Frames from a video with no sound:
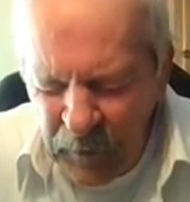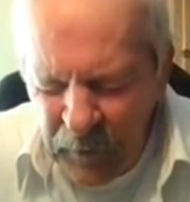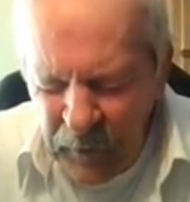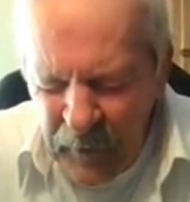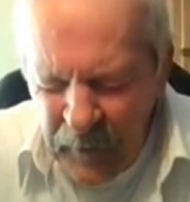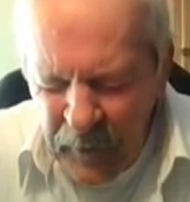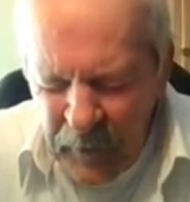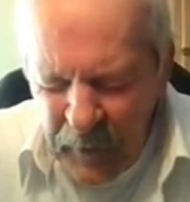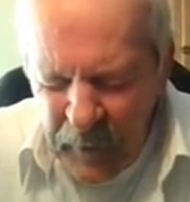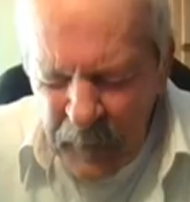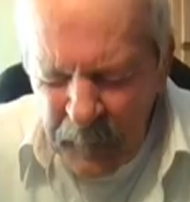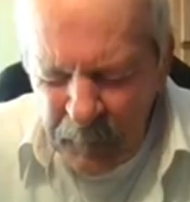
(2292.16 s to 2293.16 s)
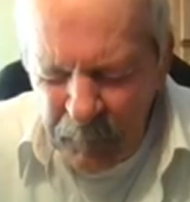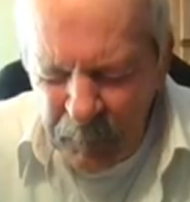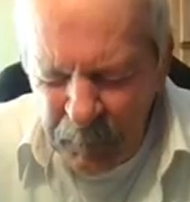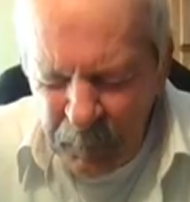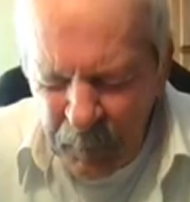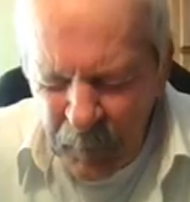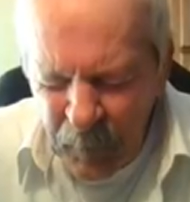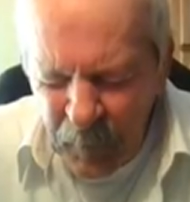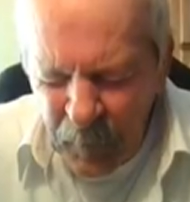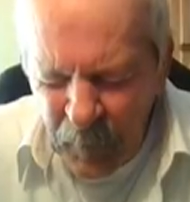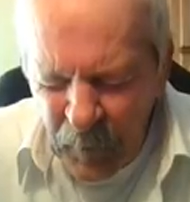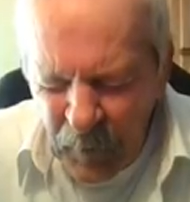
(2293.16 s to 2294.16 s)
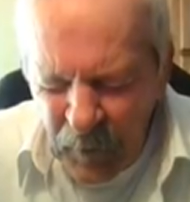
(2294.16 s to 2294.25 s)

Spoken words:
Nobody speaks.